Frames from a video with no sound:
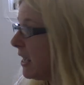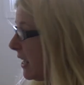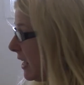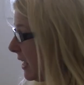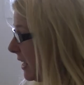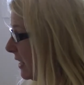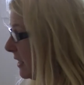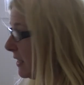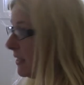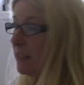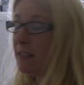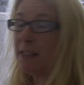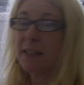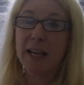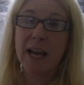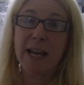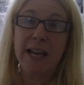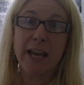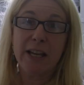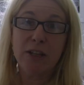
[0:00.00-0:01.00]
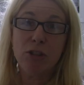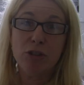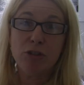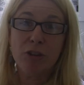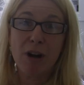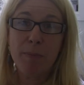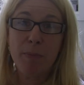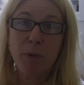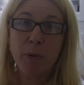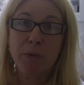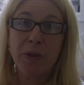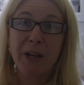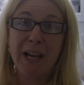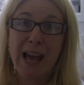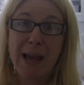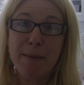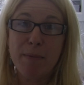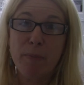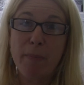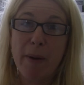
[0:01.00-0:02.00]
is they get in trouble, the
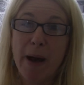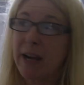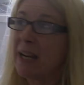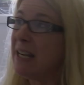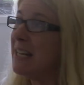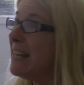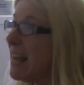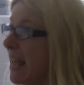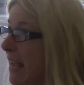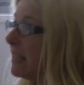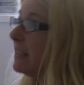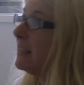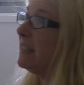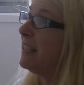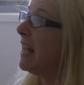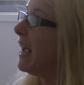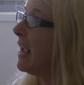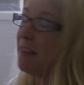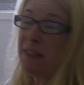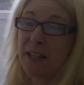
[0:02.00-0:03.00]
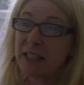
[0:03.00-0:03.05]
Labour Party, next day.